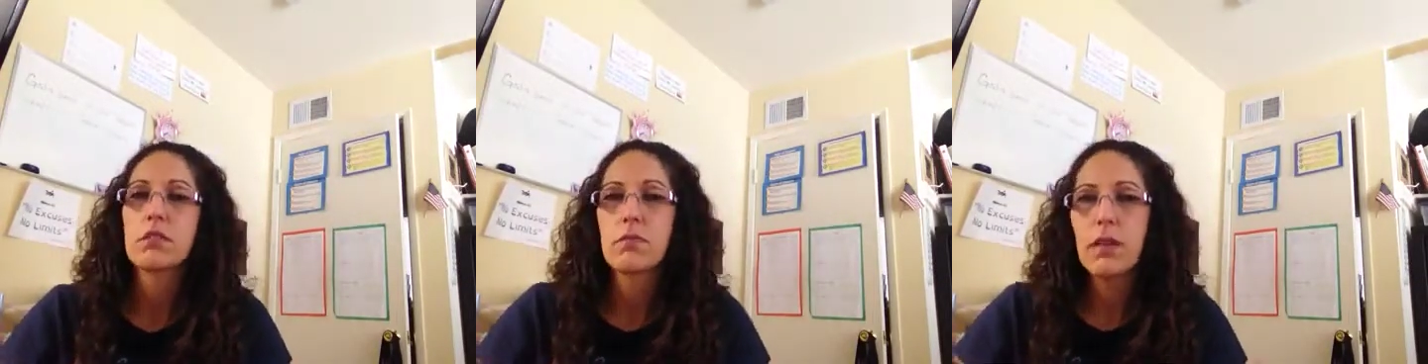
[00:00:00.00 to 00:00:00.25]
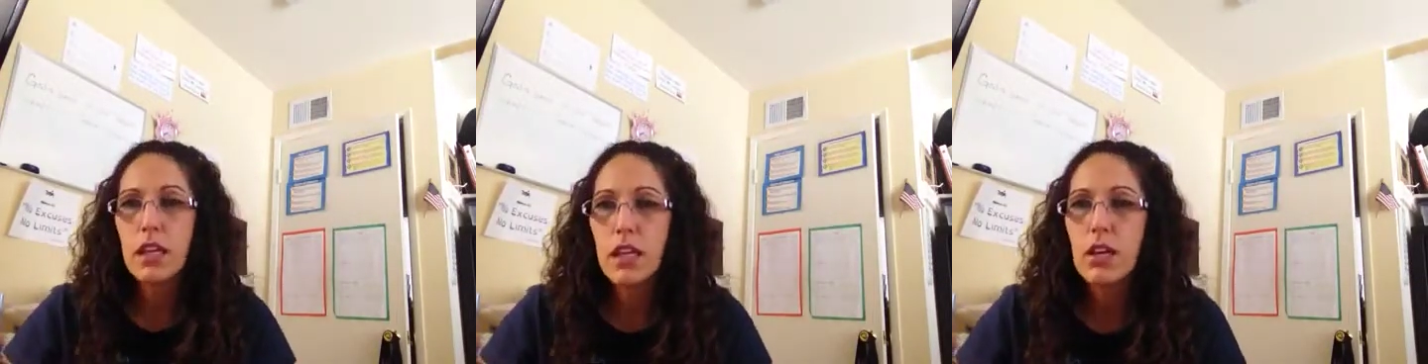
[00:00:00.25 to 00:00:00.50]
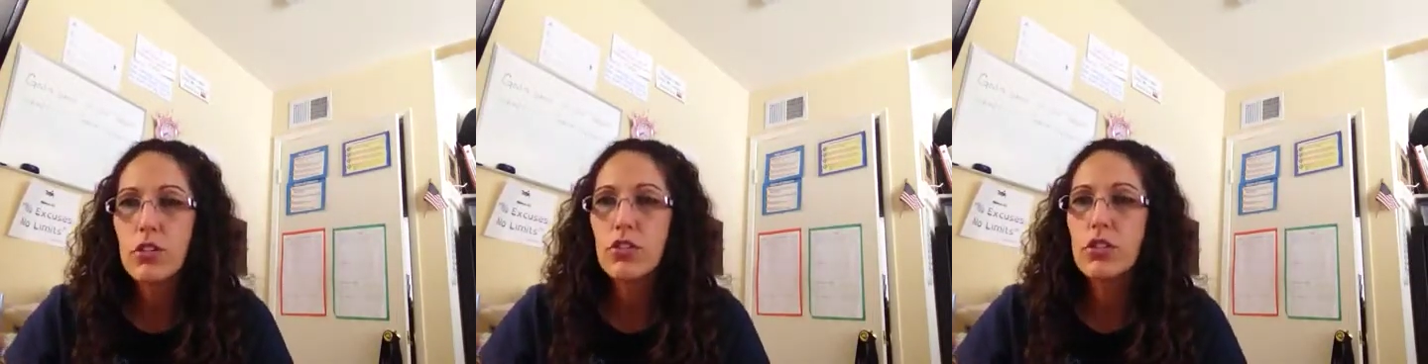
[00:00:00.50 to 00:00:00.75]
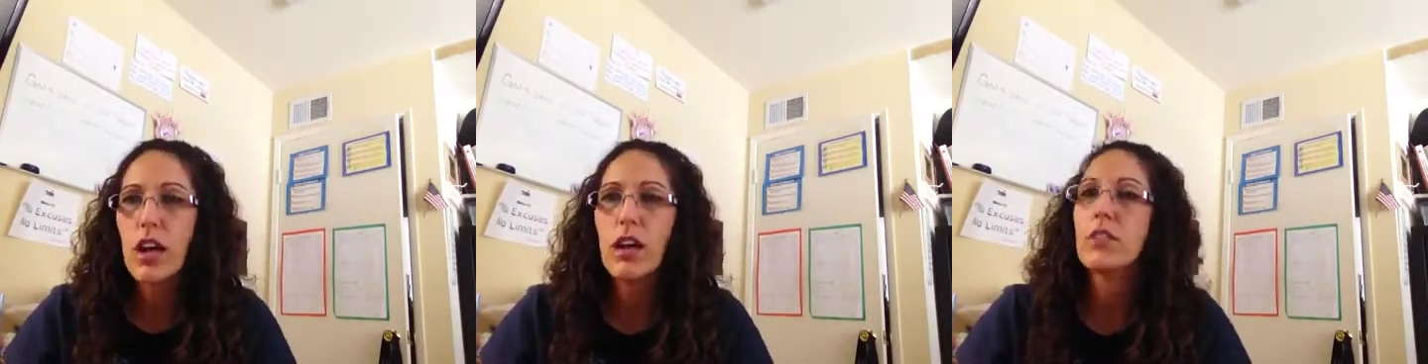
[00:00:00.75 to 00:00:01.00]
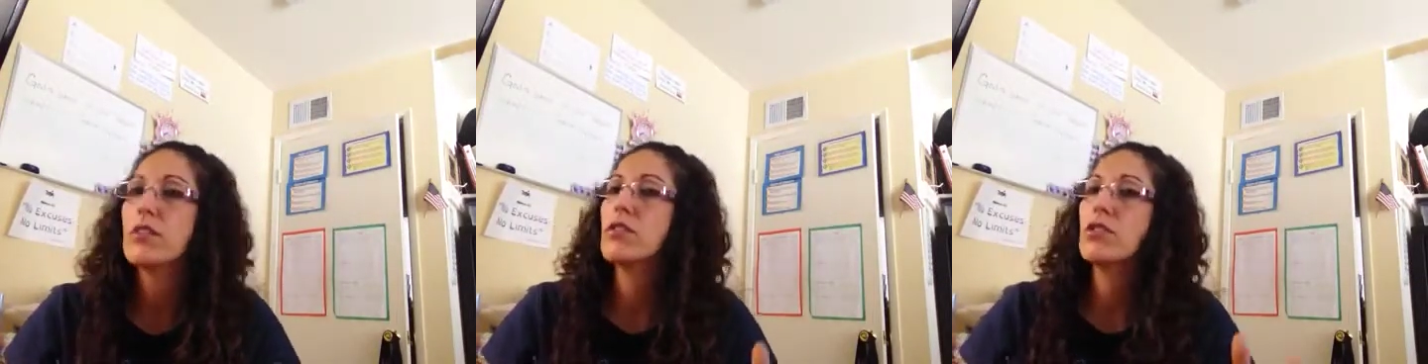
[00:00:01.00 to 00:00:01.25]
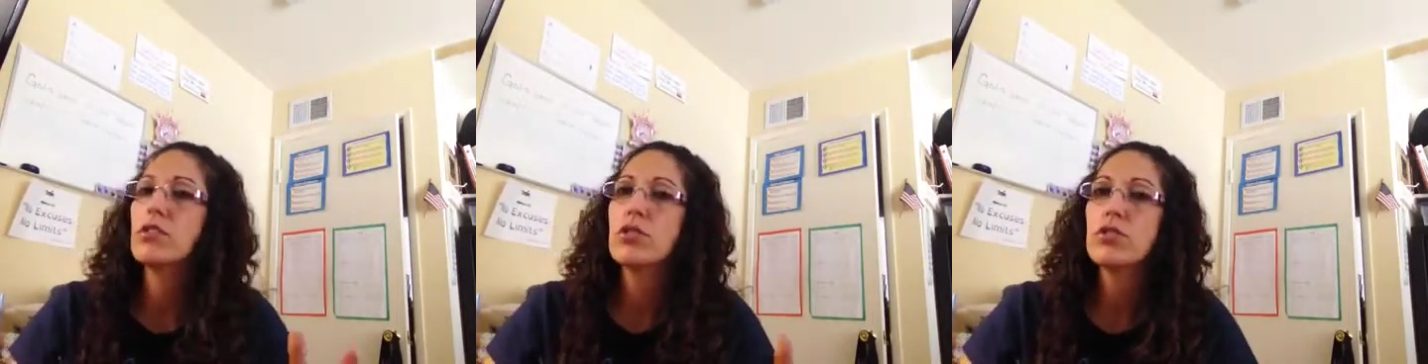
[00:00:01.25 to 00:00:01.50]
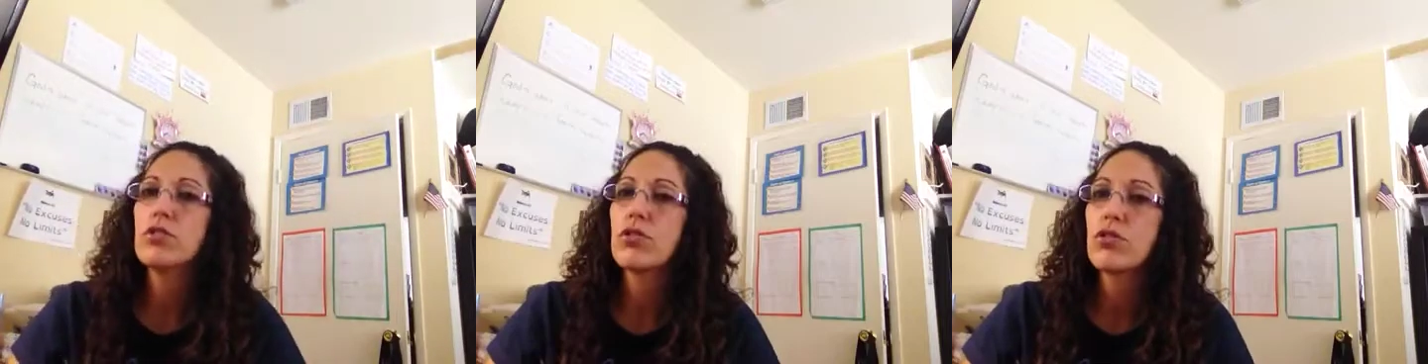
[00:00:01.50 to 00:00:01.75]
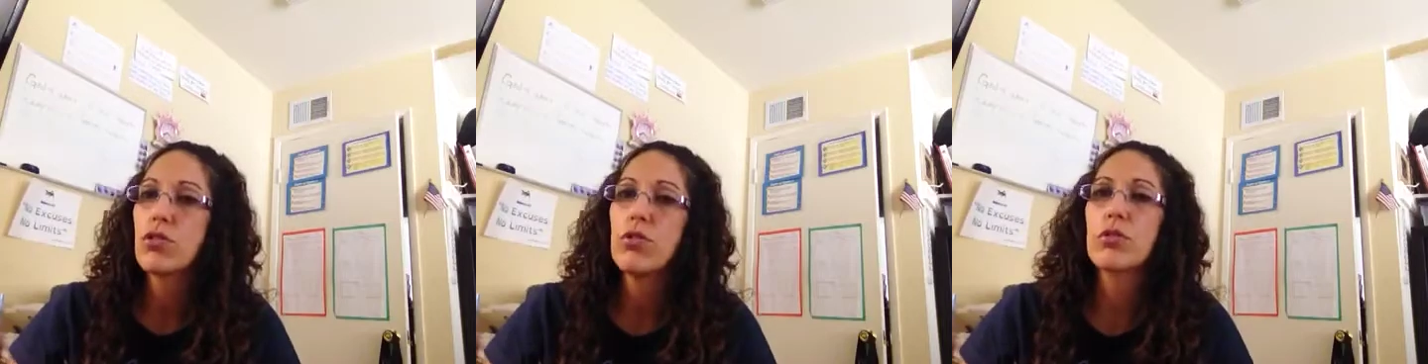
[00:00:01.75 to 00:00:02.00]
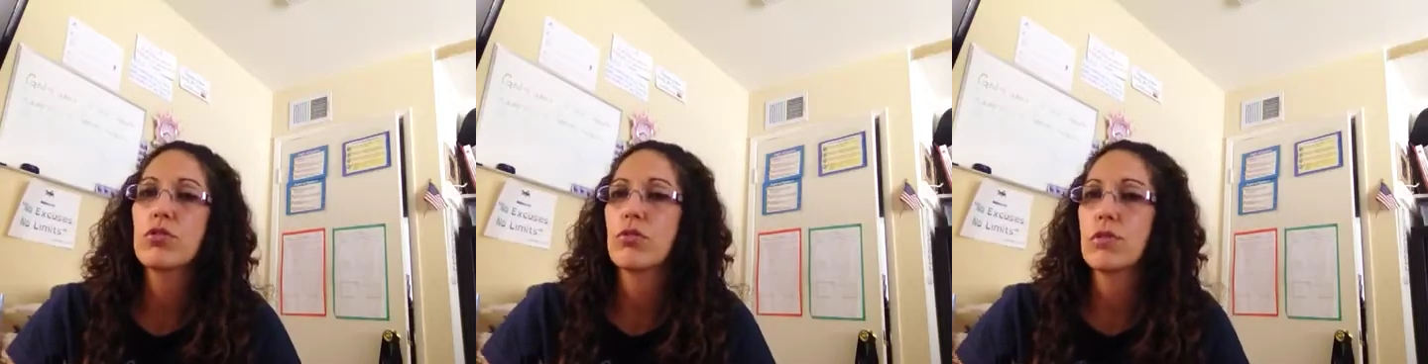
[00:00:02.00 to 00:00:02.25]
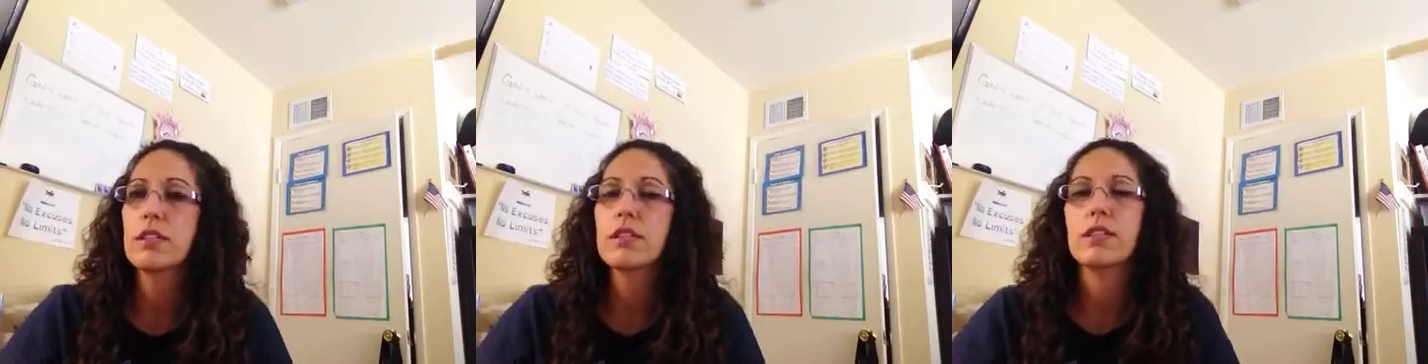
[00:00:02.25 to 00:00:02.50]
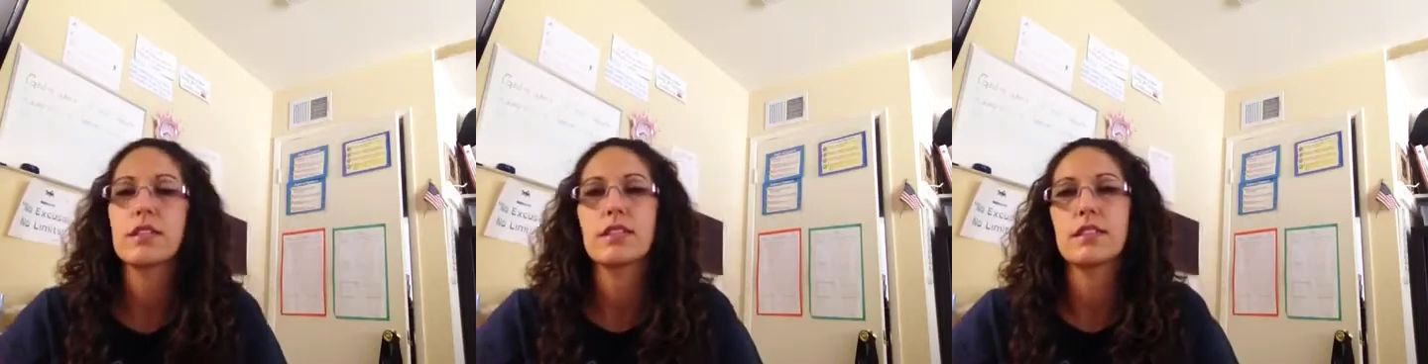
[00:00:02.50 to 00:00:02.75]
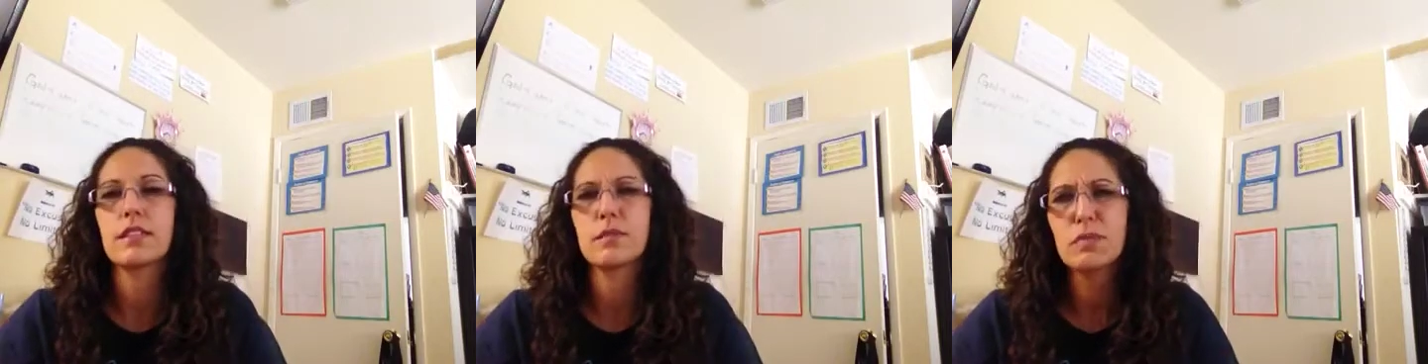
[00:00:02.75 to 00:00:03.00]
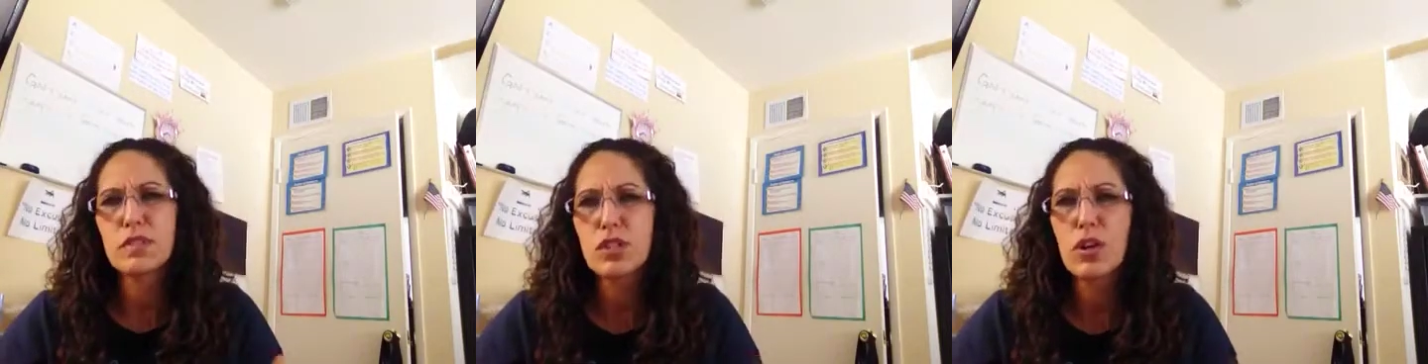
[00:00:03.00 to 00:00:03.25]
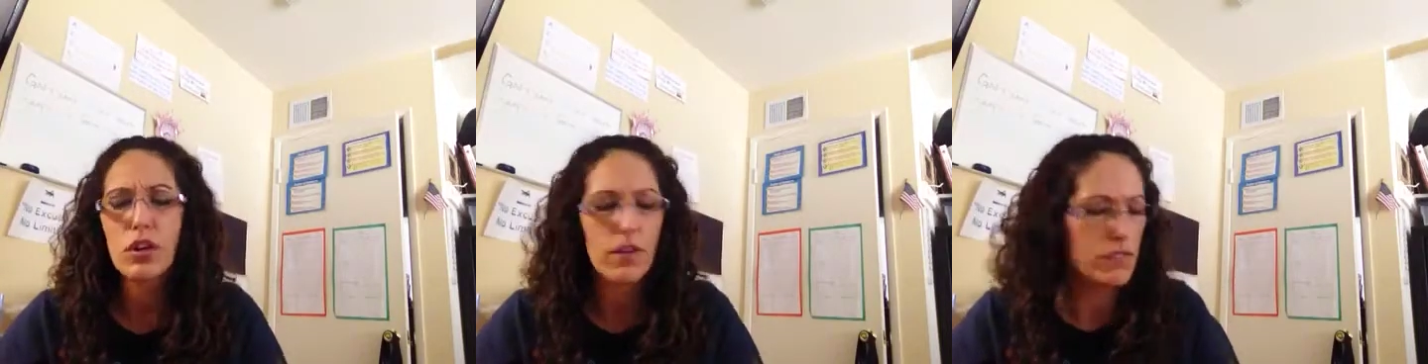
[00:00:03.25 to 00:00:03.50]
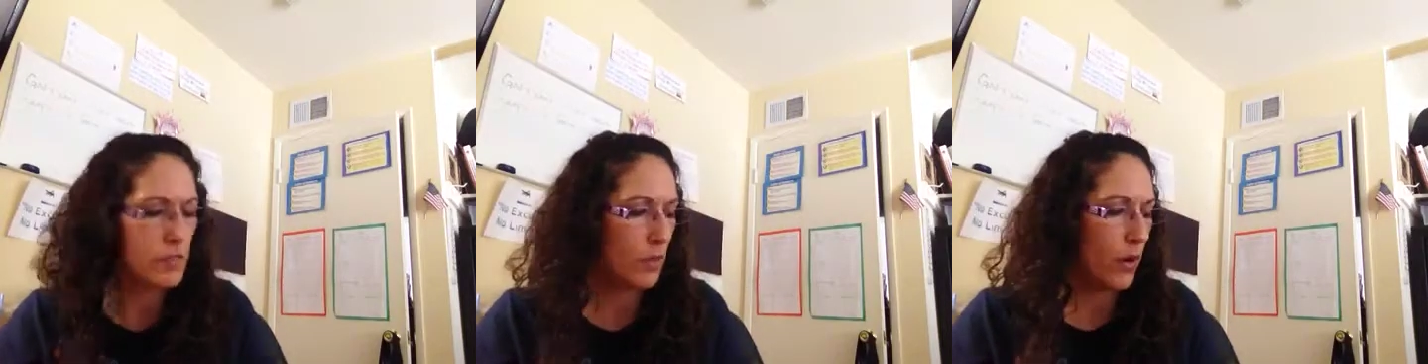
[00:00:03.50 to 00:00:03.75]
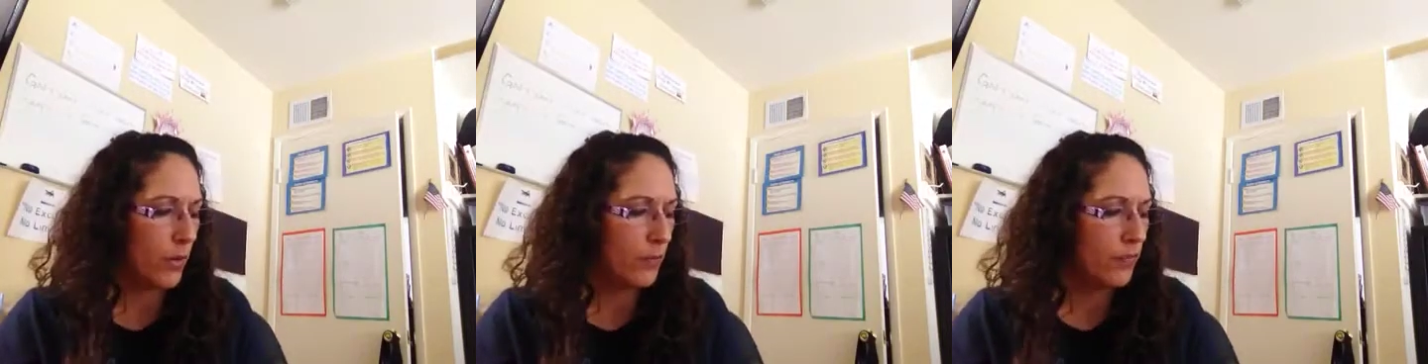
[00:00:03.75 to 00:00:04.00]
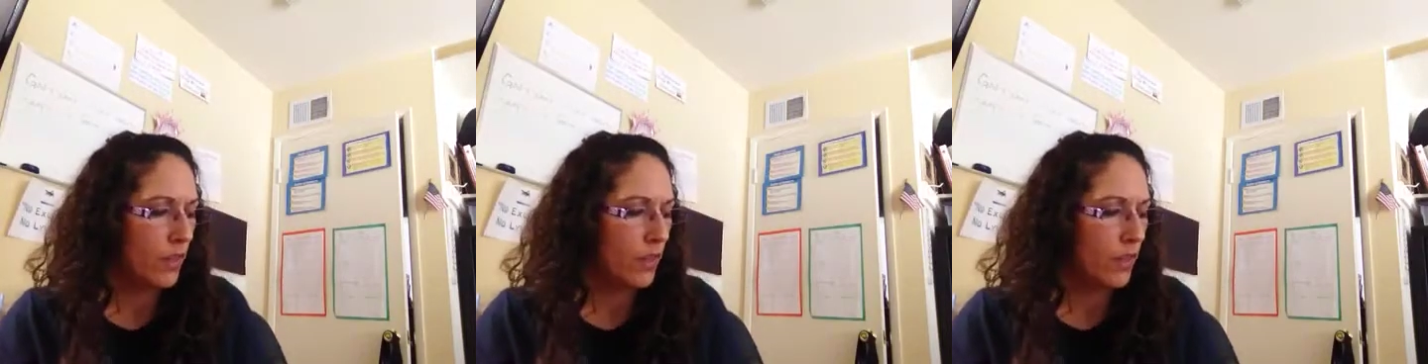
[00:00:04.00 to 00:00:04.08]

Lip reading: Depending on your child, you can do 2 or 3 sentences, but start off small.